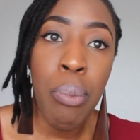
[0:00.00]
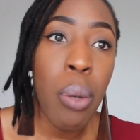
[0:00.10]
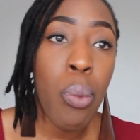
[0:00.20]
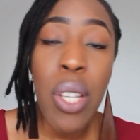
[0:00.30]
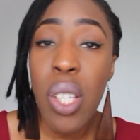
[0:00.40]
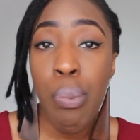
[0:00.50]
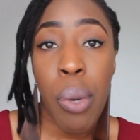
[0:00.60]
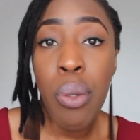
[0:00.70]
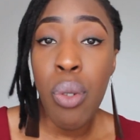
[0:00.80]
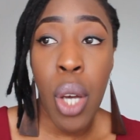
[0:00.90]
but we just
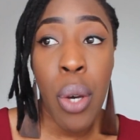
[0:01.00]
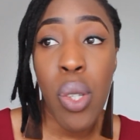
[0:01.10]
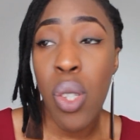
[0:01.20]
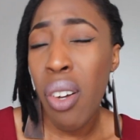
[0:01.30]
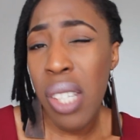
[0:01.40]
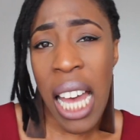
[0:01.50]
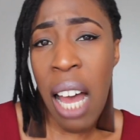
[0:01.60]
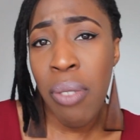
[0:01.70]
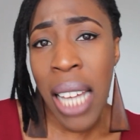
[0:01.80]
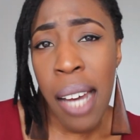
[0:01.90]
both chose not to
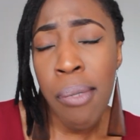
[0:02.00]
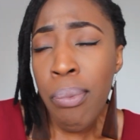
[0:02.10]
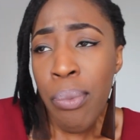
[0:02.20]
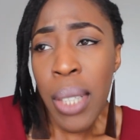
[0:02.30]
have that.